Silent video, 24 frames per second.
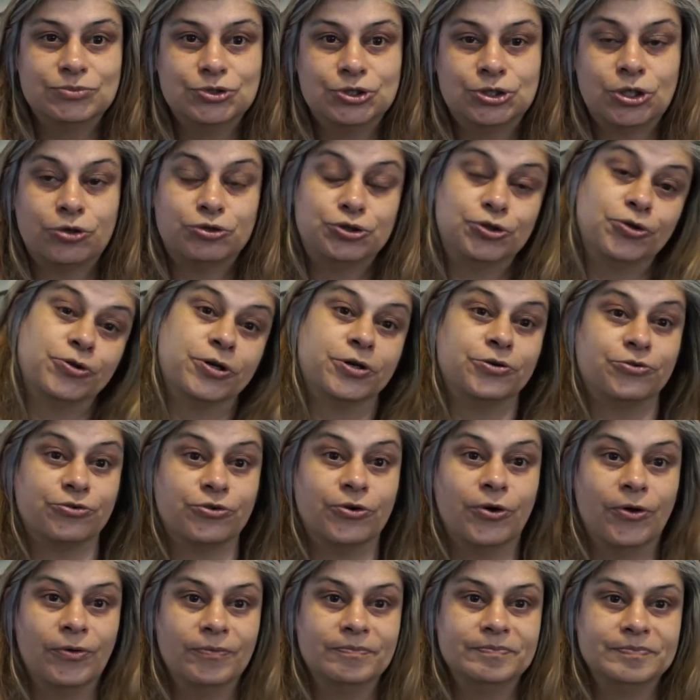social
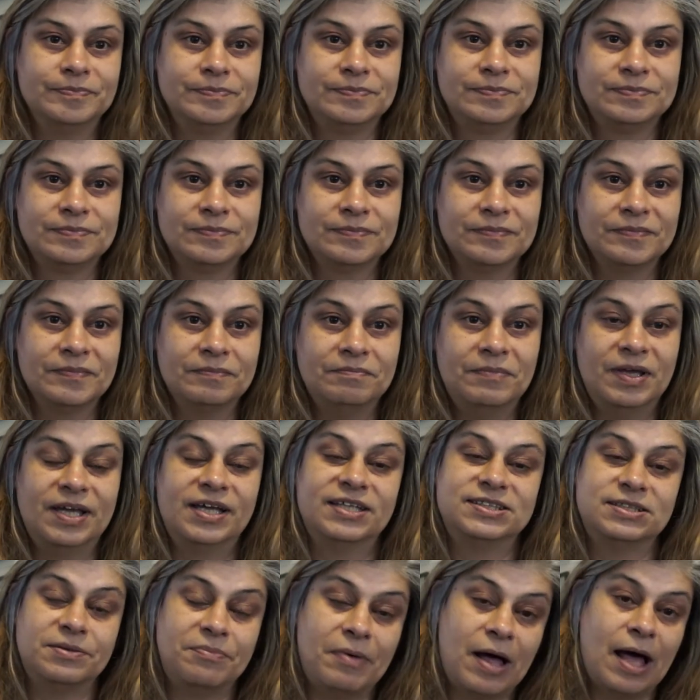control,
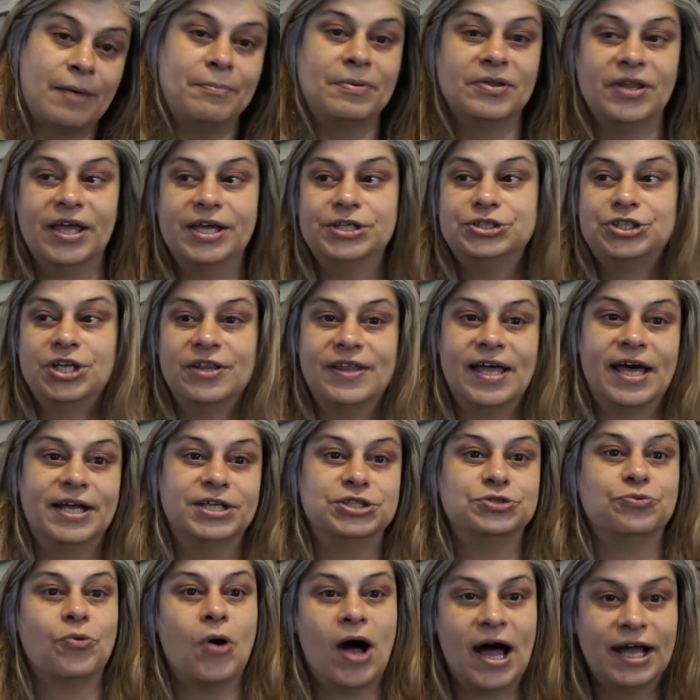because the population that
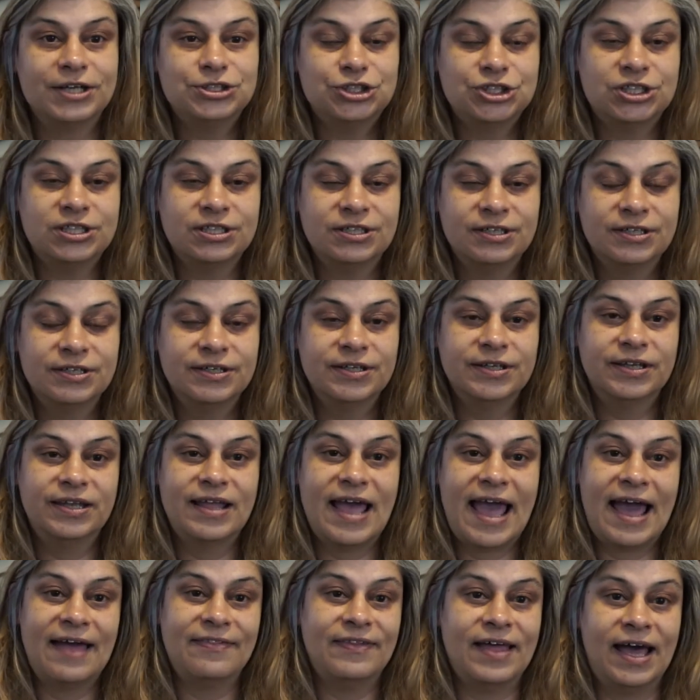is watched
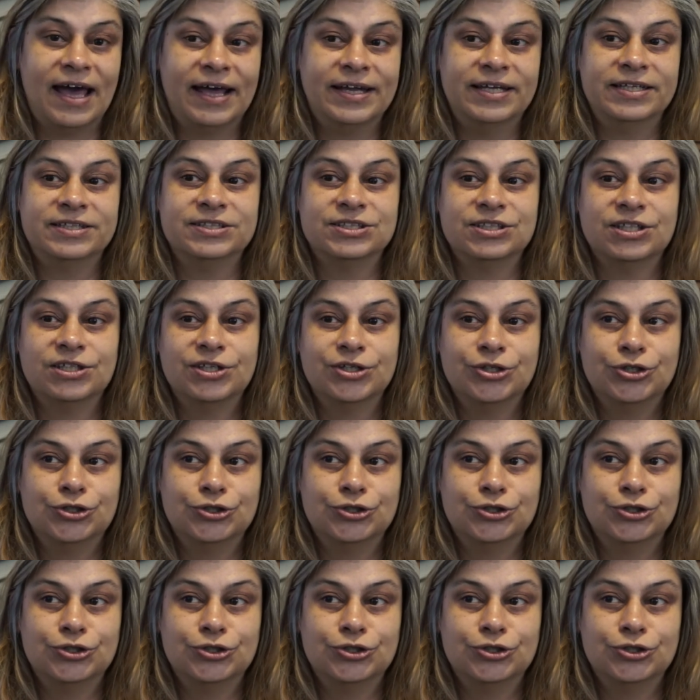and that is